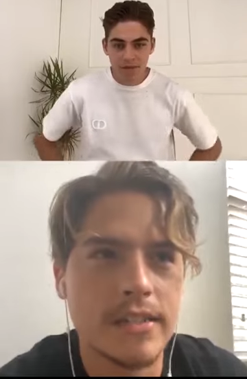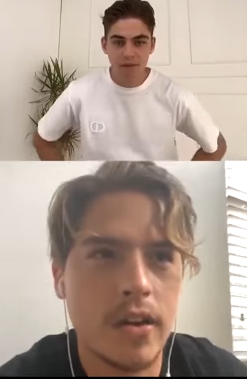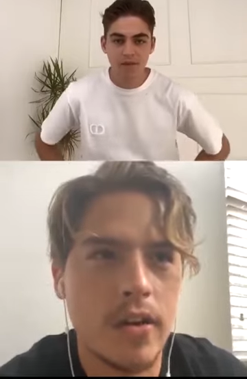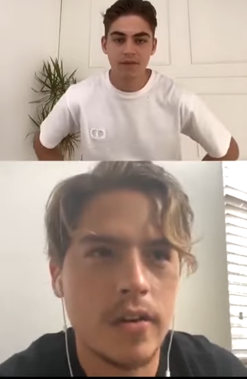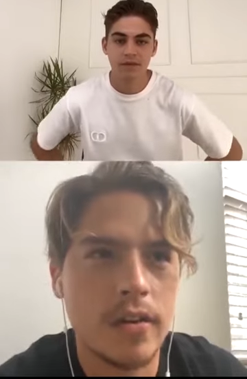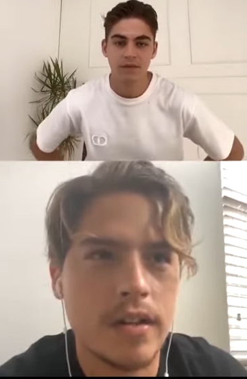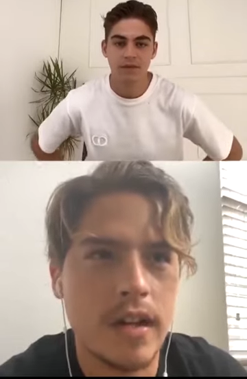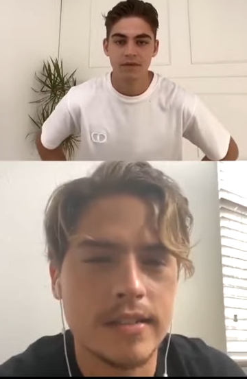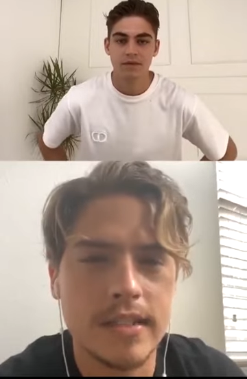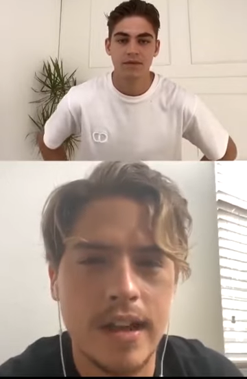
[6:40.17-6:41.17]
Speaker 1: hard not
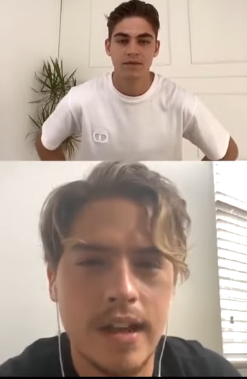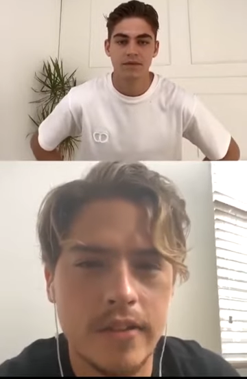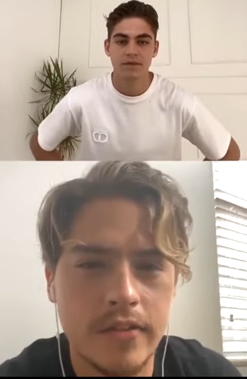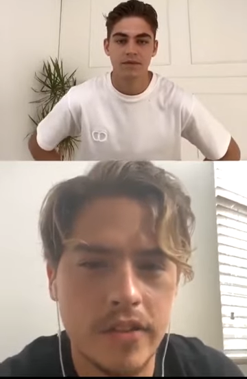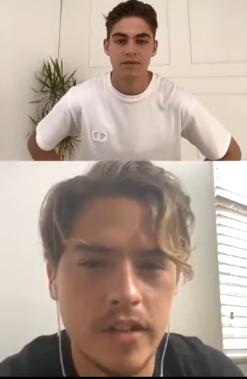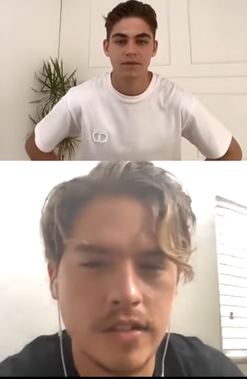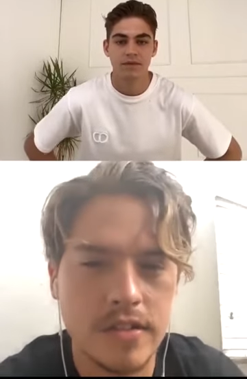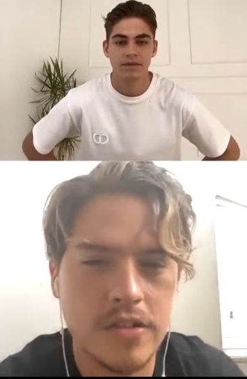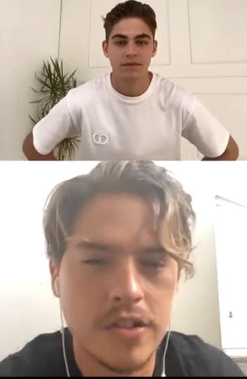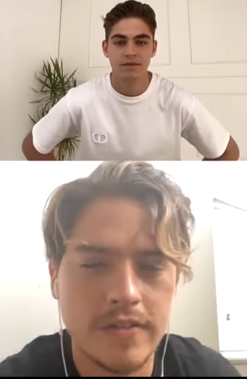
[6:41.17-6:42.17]
to have uh,
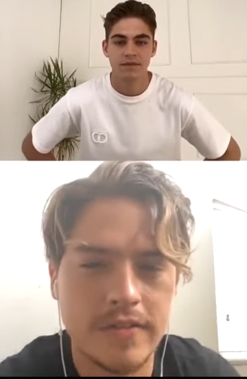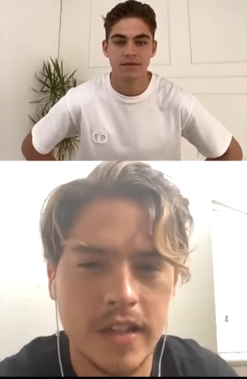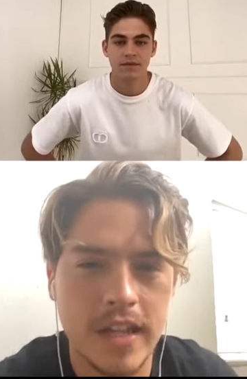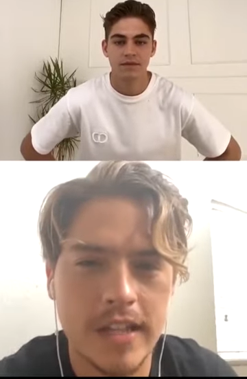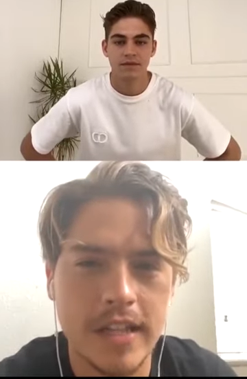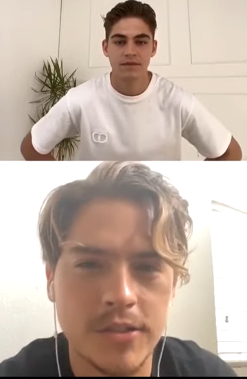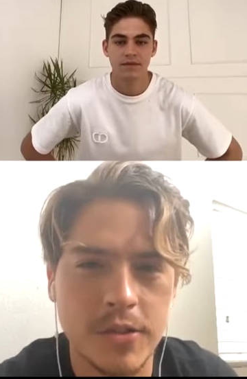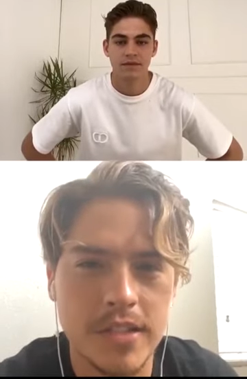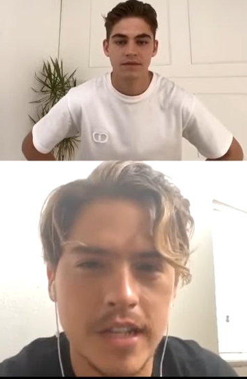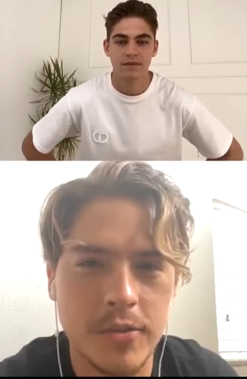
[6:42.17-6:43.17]
Chick Fil A as your
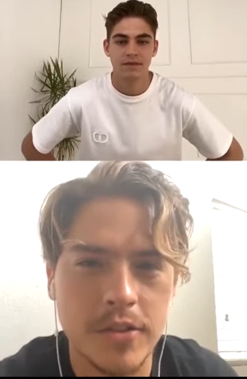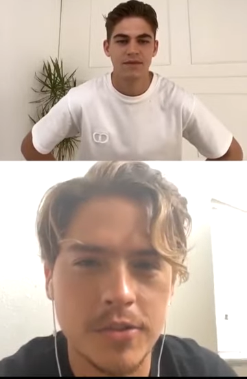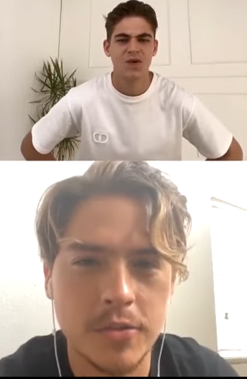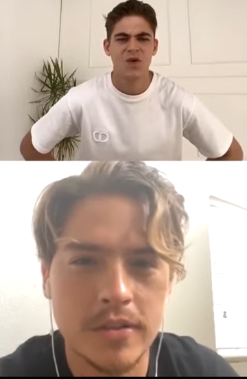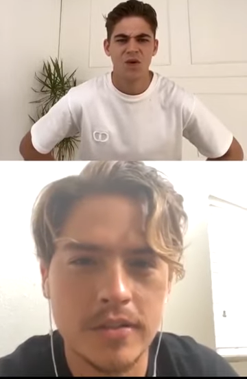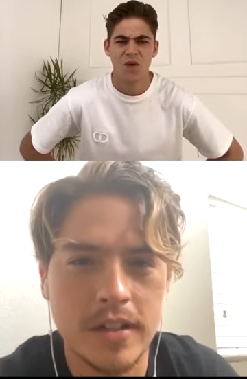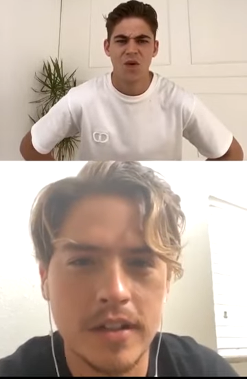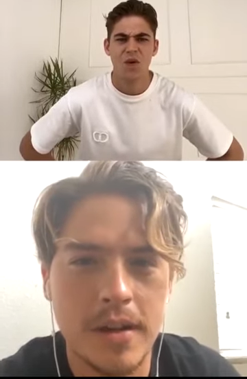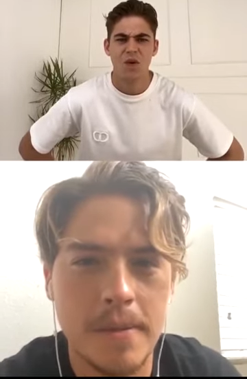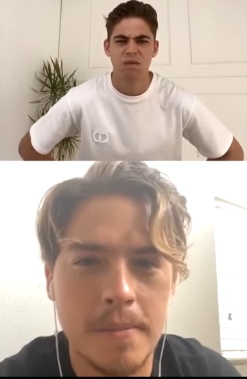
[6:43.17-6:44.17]
day ritual.
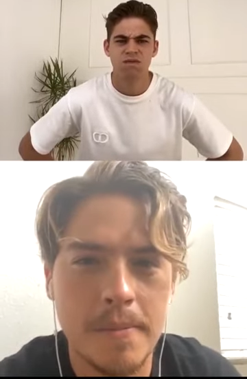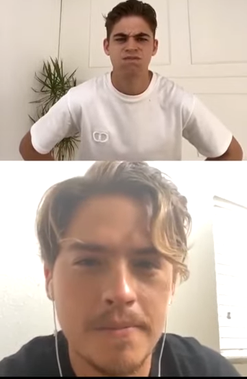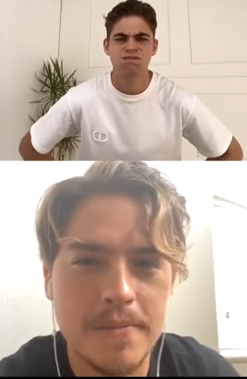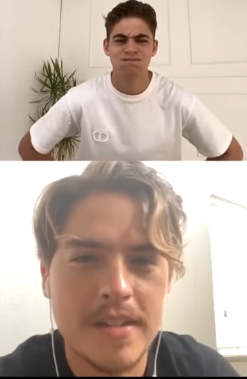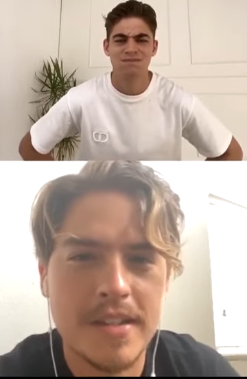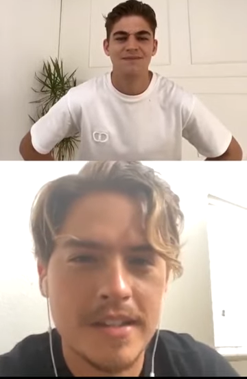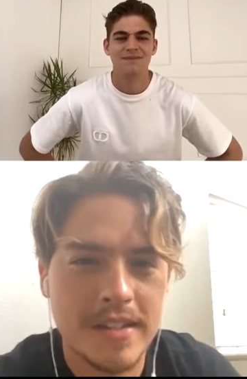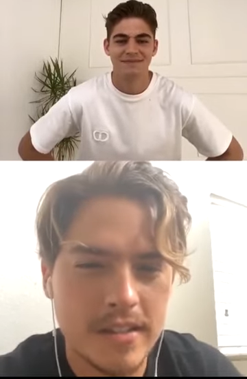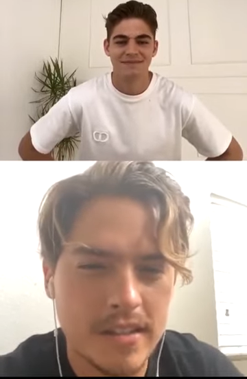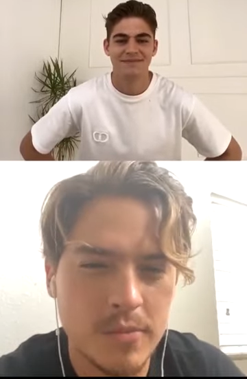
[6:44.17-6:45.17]
Um,
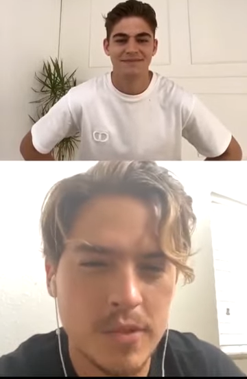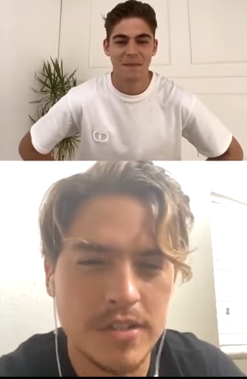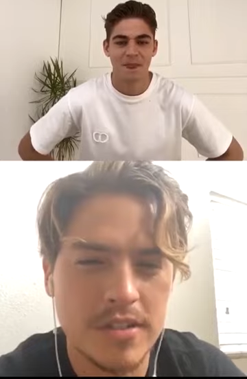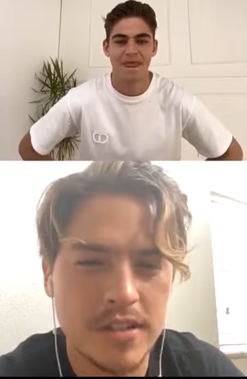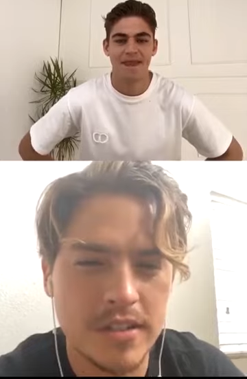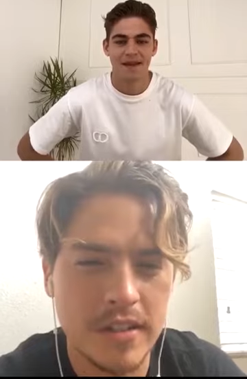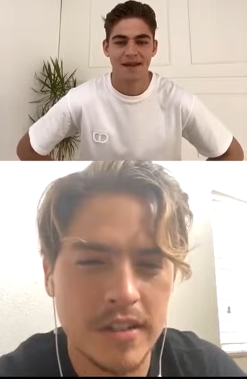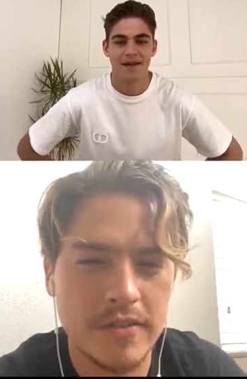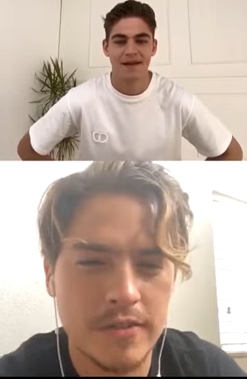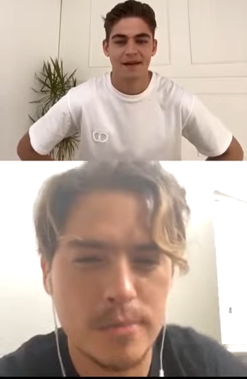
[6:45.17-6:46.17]
which uh,
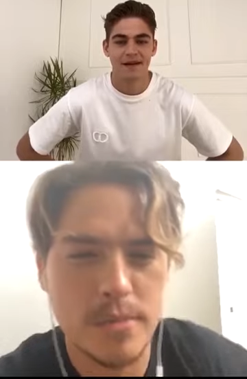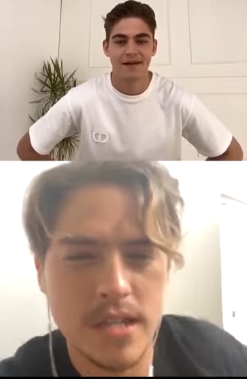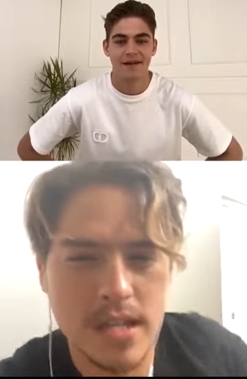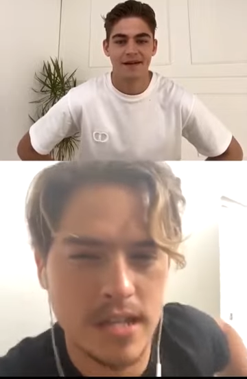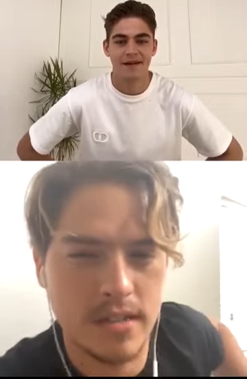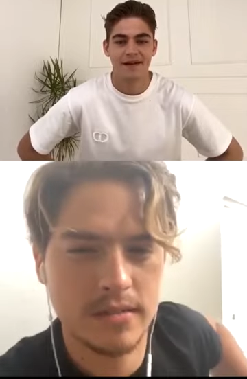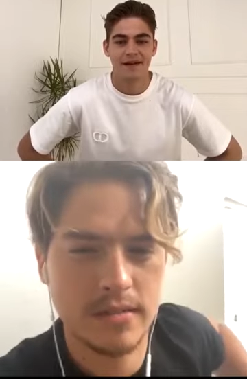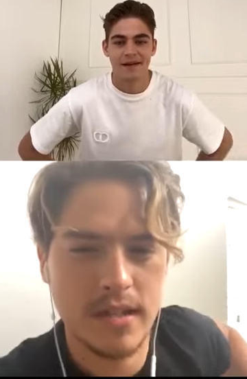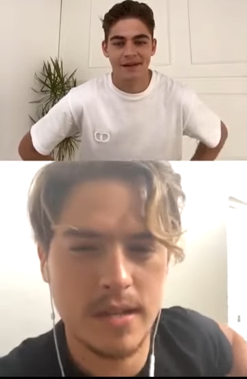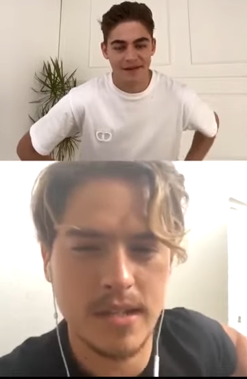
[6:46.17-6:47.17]
for me,
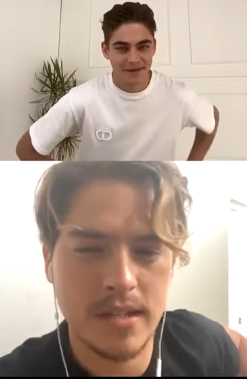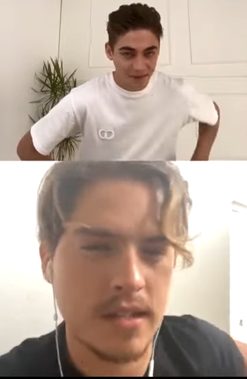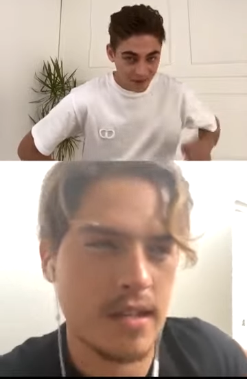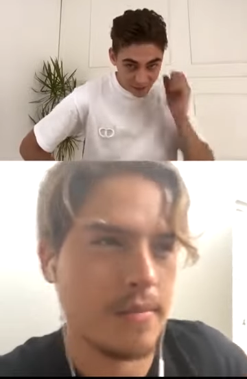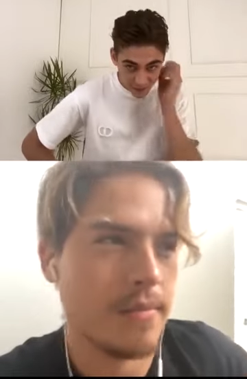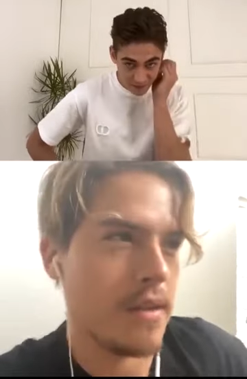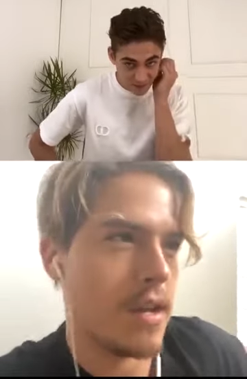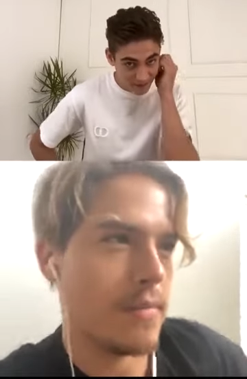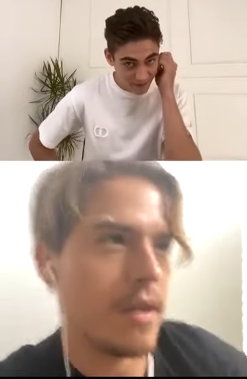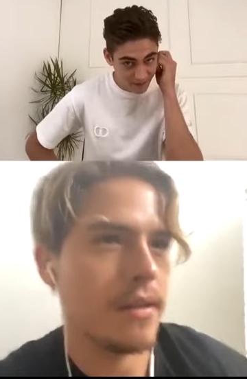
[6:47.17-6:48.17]
I mean, I'm
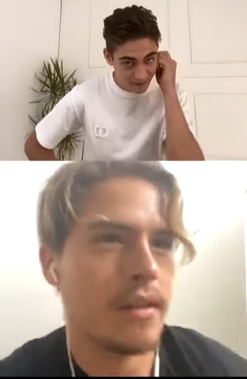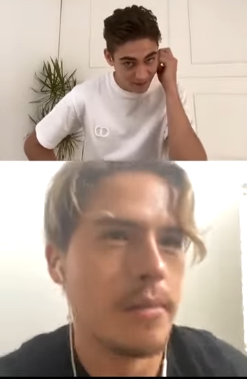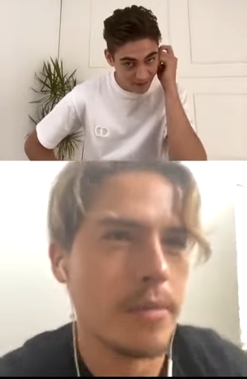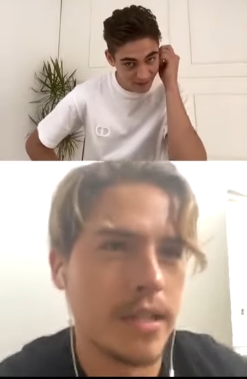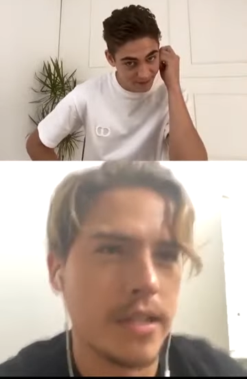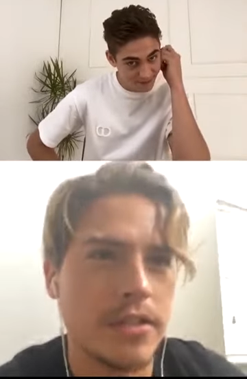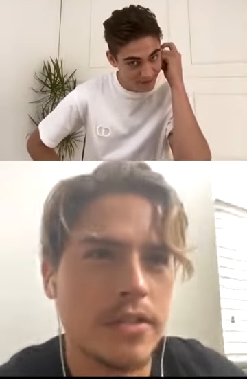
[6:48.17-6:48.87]
I'm a I'm a big